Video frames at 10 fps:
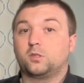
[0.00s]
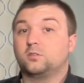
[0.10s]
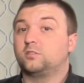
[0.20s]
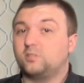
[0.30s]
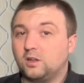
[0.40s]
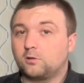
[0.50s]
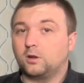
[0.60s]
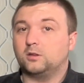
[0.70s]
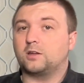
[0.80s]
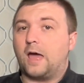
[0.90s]
The
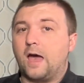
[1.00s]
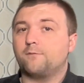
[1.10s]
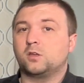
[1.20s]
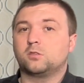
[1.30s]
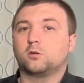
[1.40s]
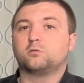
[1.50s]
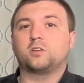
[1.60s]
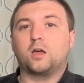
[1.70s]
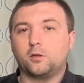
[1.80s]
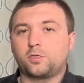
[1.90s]
secret to having those
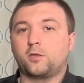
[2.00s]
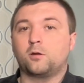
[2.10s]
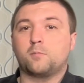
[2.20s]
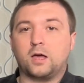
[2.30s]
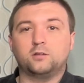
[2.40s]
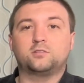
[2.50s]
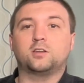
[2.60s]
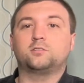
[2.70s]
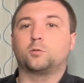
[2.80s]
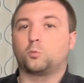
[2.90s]
healthier
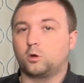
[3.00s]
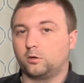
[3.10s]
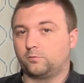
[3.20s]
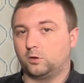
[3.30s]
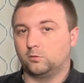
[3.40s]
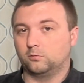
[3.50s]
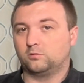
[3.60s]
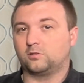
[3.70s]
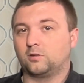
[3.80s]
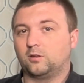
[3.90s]
mindsets and worldviews